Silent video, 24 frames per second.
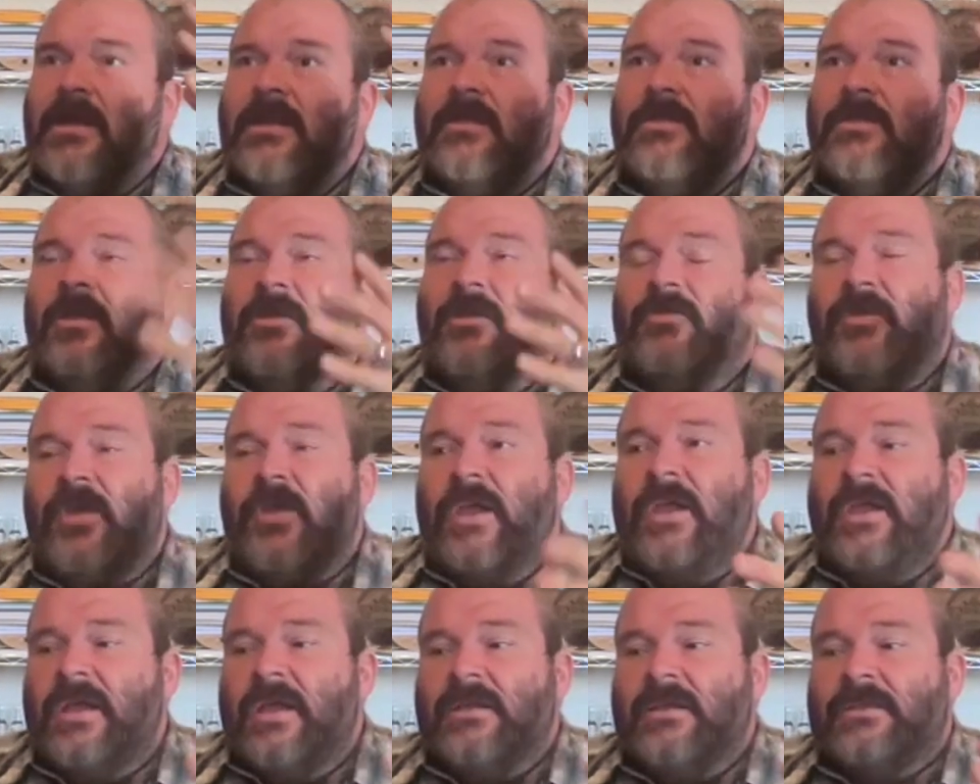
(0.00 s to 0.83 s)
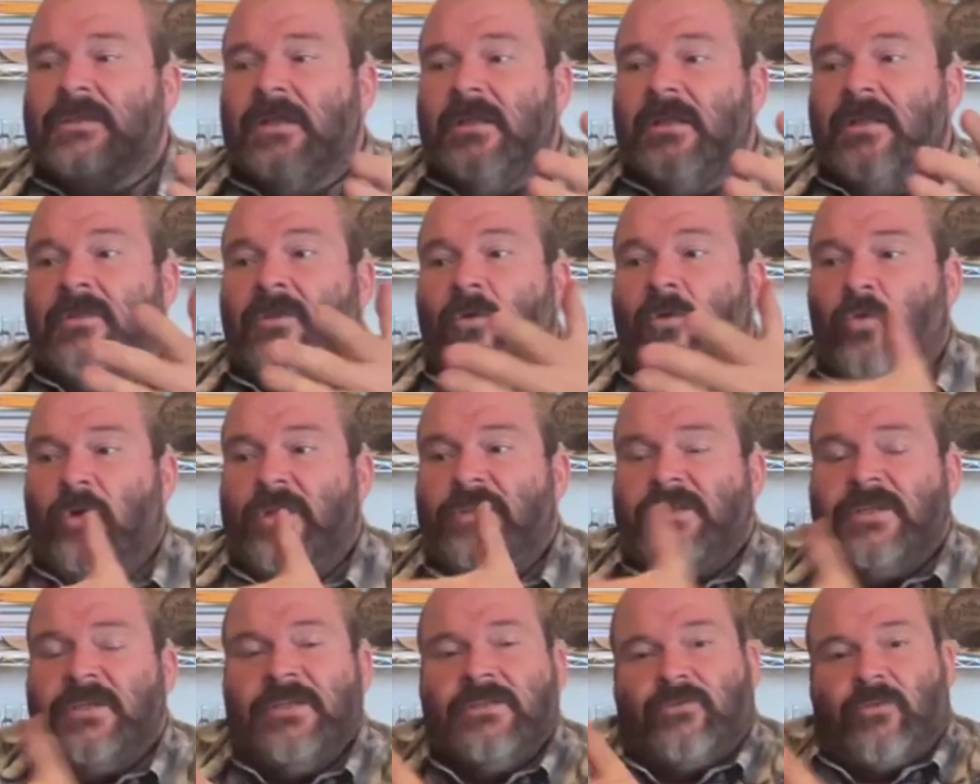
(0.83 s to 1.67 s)
the thing is, the
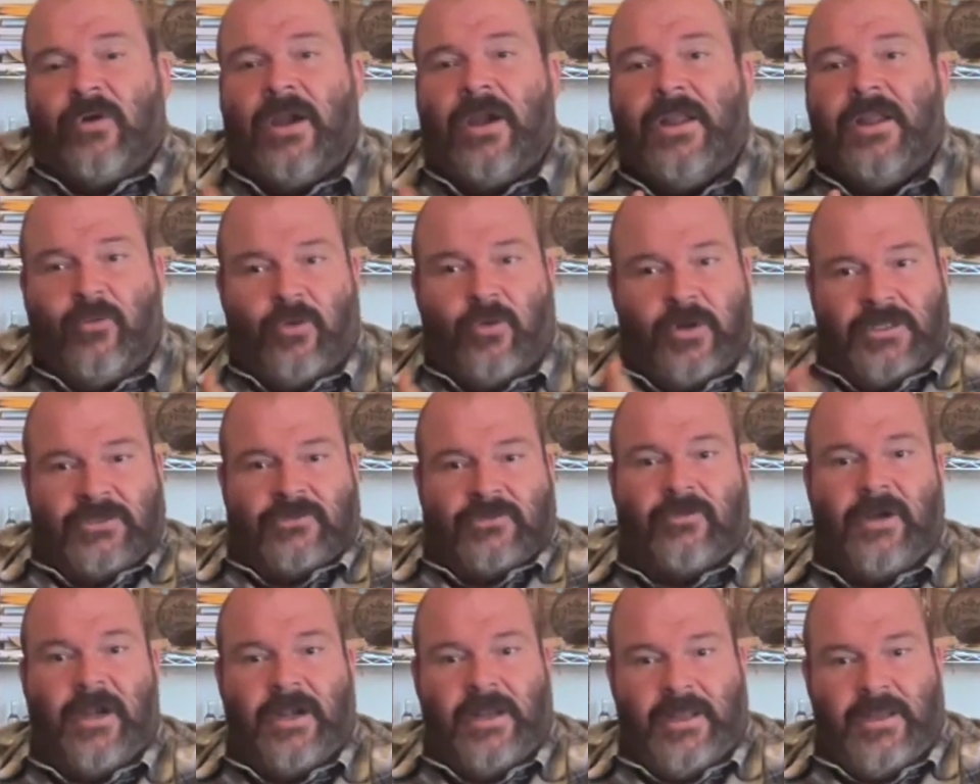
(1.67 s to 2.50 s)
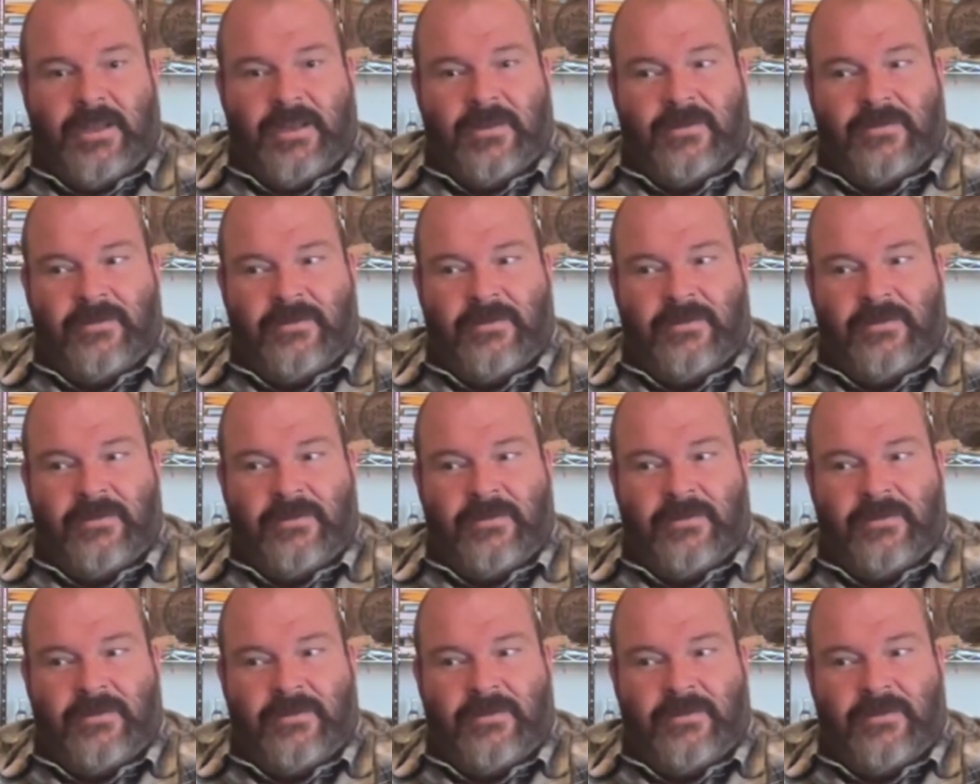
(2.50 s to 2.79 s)
whiskey's ready when it's ready.